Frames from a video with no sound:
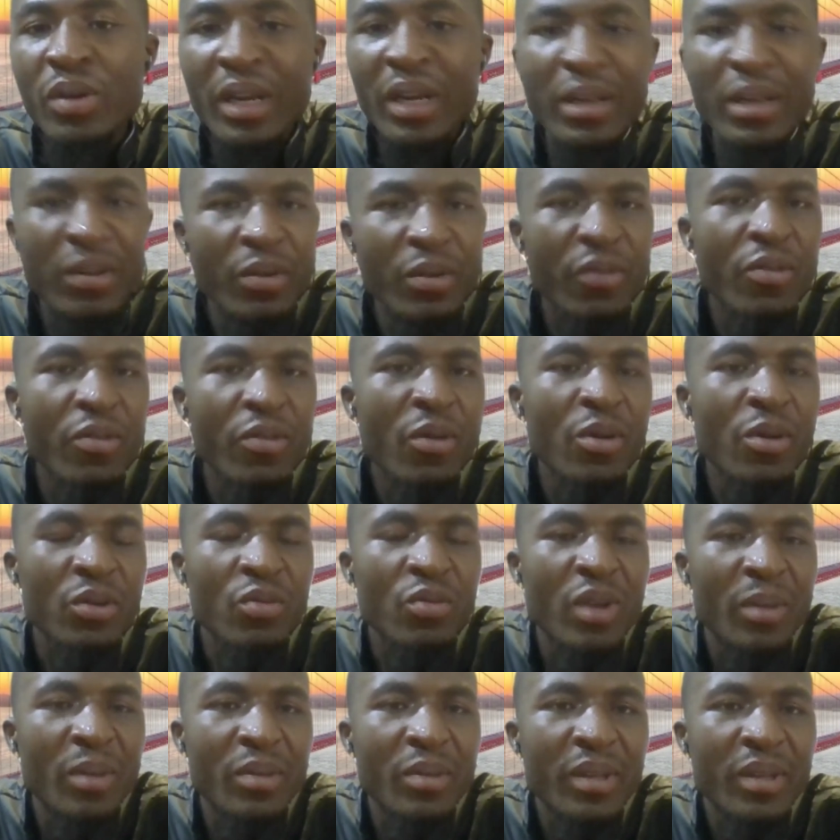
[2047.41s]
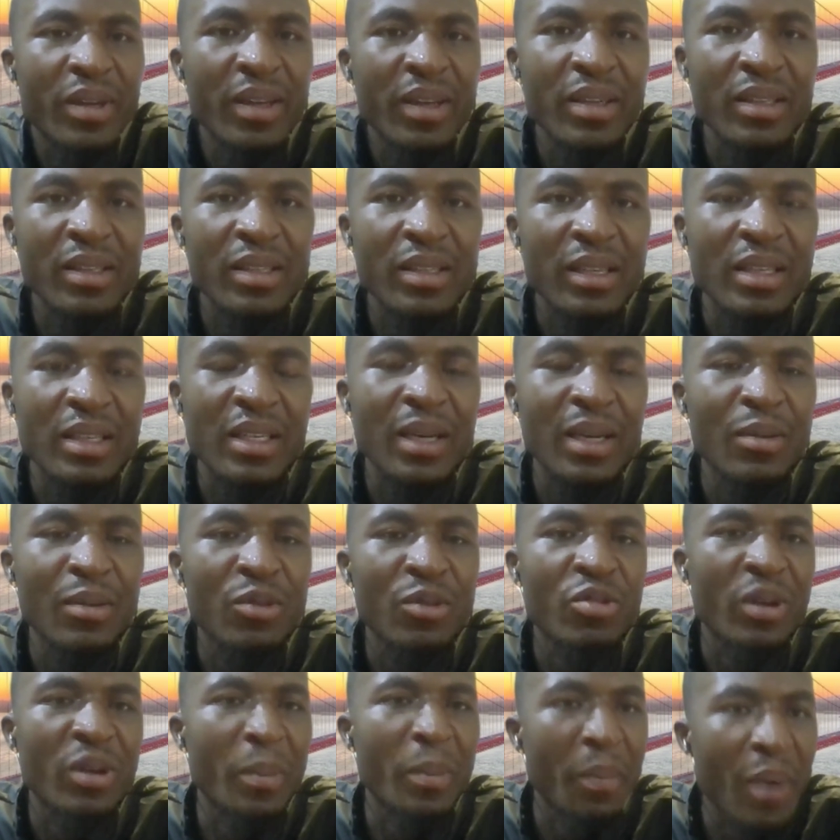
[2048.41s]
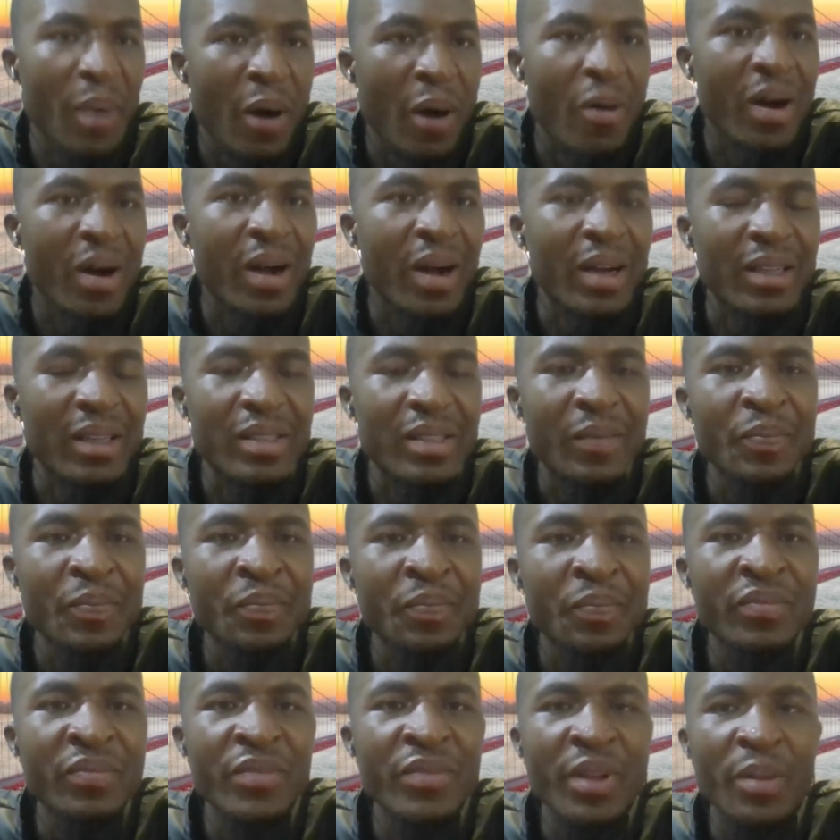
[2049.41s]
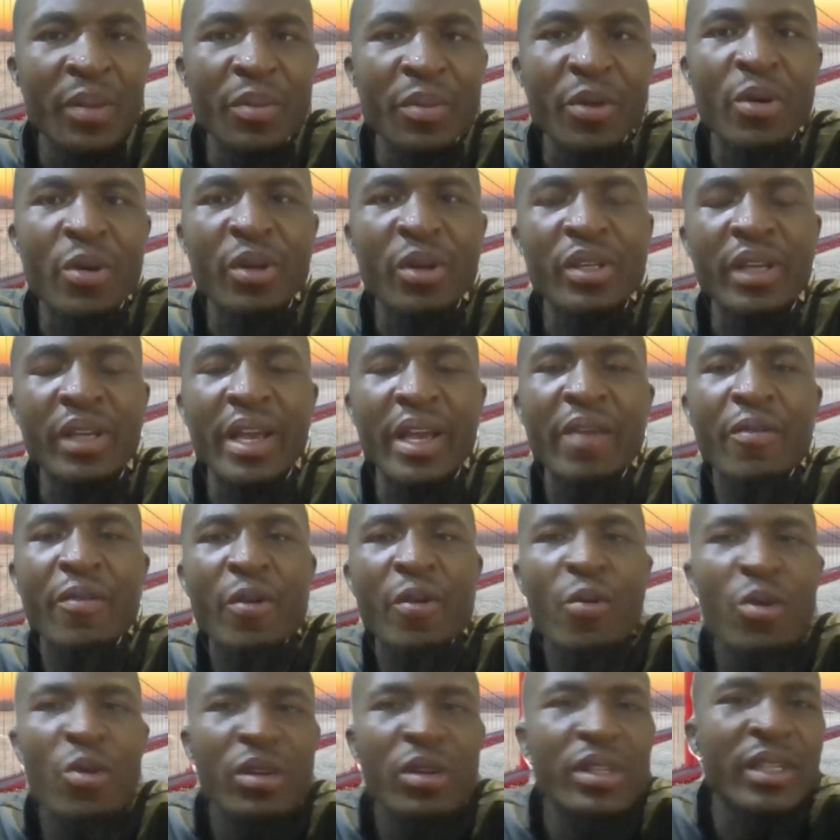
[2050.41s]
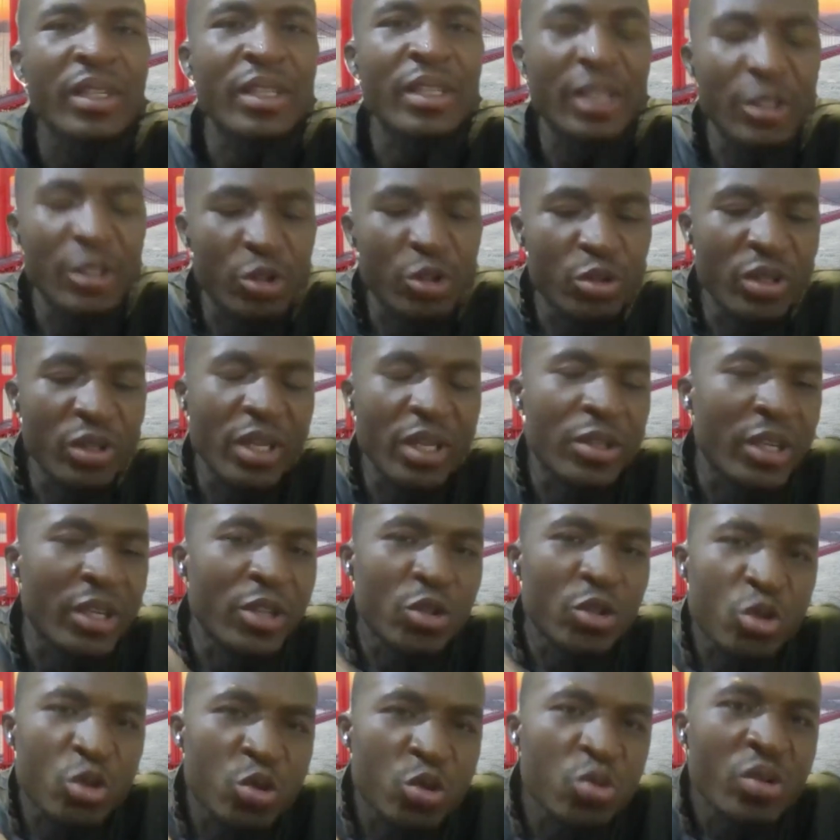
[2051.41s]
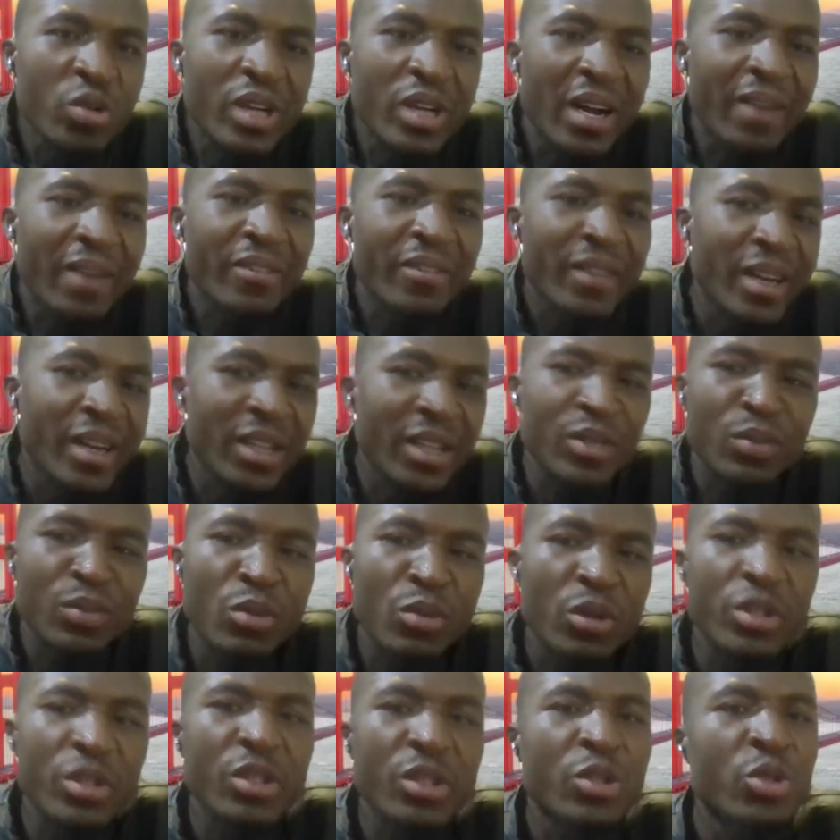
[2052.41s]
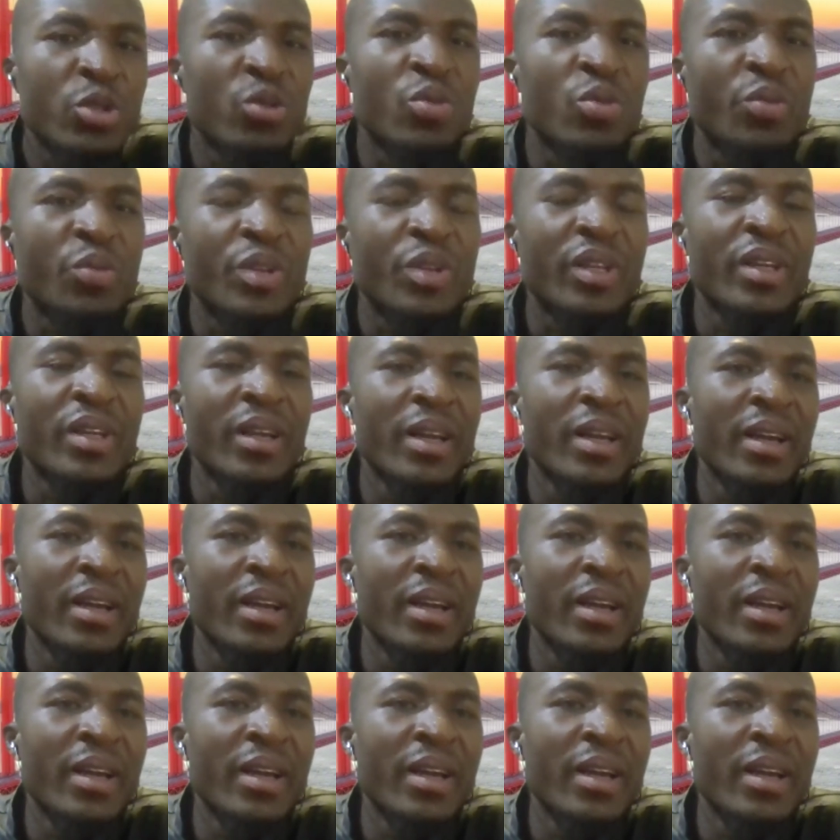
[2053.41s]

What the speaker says: And of course, Web3 is coming to empower us, because if we want a true governance model should be